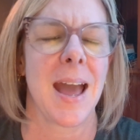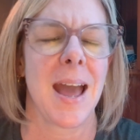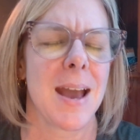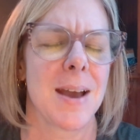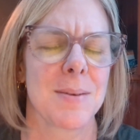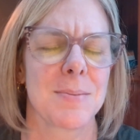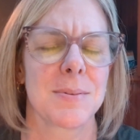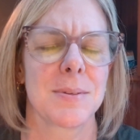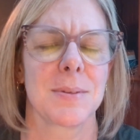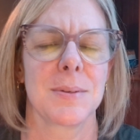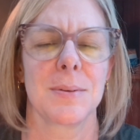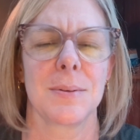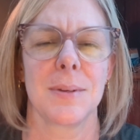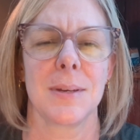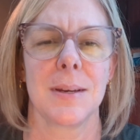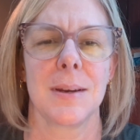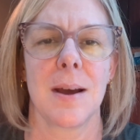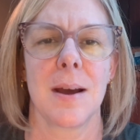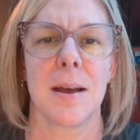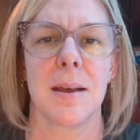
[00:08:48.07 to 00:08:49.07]

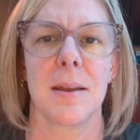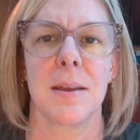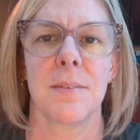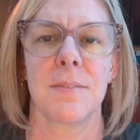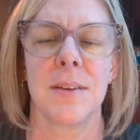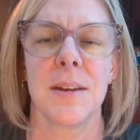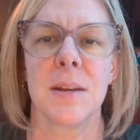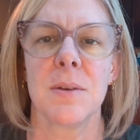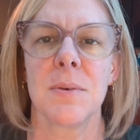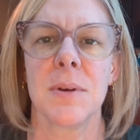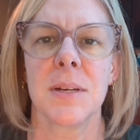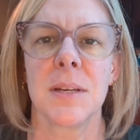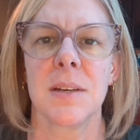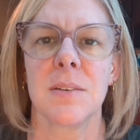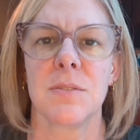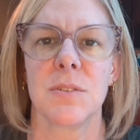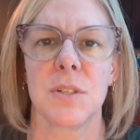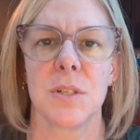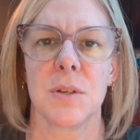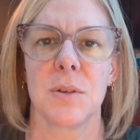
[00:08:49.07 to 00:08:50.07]
Absolutely not. If anyone
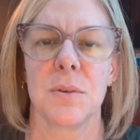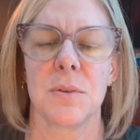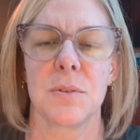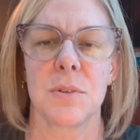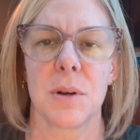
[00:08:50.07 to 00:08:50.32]
gives you